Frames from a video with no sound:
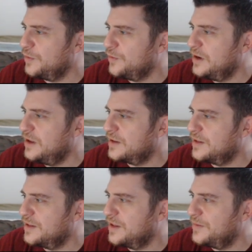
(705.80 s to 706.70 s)
Redux
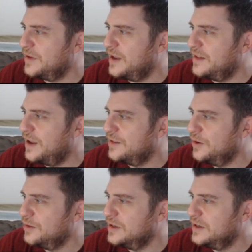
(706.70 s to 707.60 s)
is something I
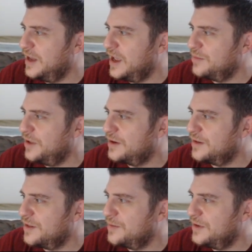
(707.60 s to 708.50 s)
downloaded, and AdBlock
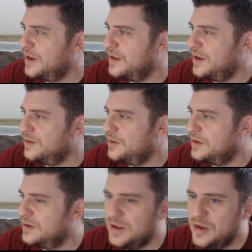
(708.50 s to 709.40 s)
is something I
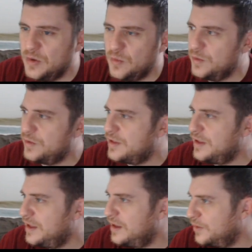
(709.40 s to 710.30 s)
downloaded. We'll
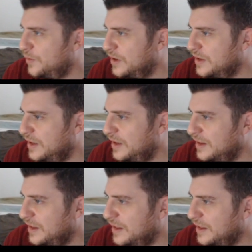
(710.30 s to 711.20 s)
see what
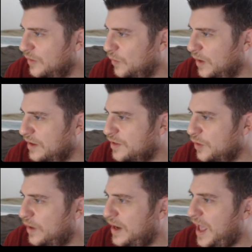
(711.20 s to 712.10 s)

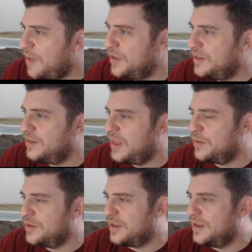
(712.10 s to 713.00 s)
happened. That
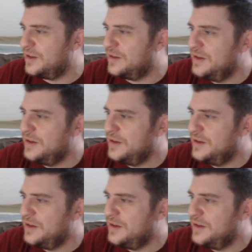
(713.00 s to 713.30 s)
was a